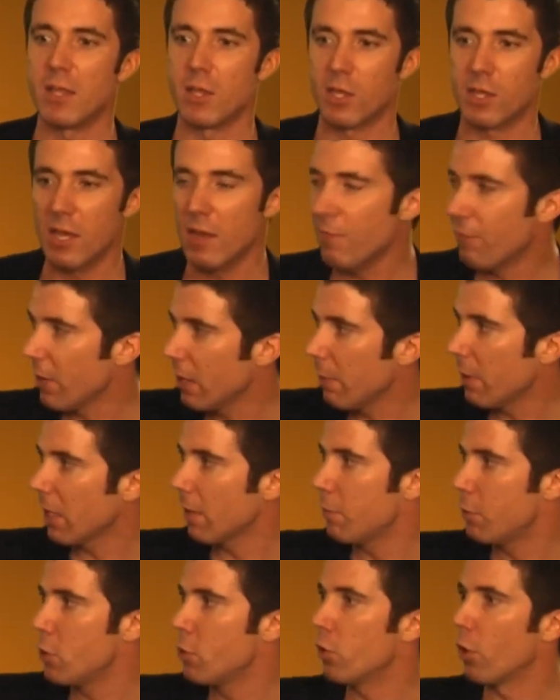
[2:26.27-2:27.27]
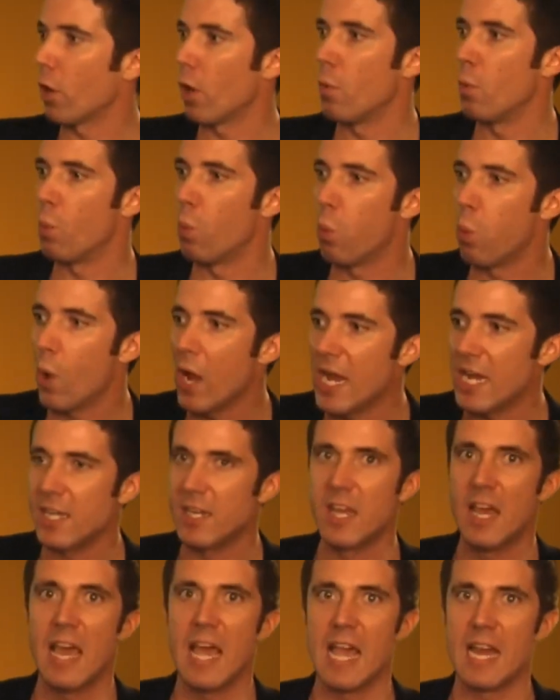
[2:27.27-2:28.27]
sit in front of my computer and wait